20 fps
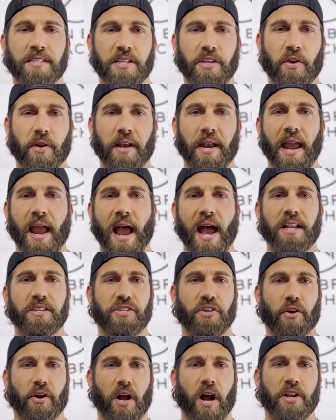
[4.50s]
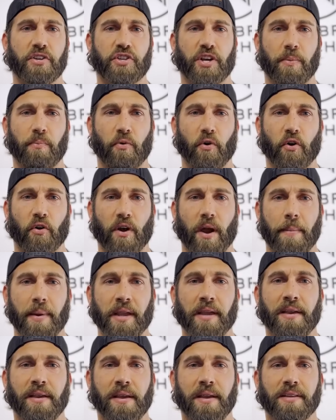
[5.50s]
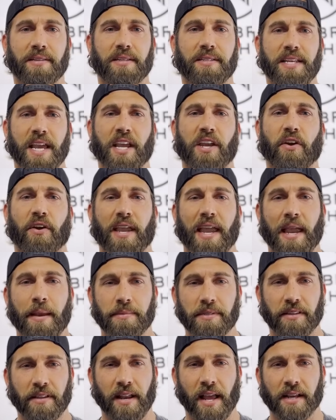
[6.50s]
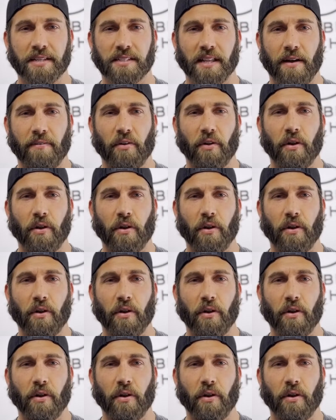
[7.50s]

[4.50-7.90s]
that you can add to your conjugate programming to take your game to the next level.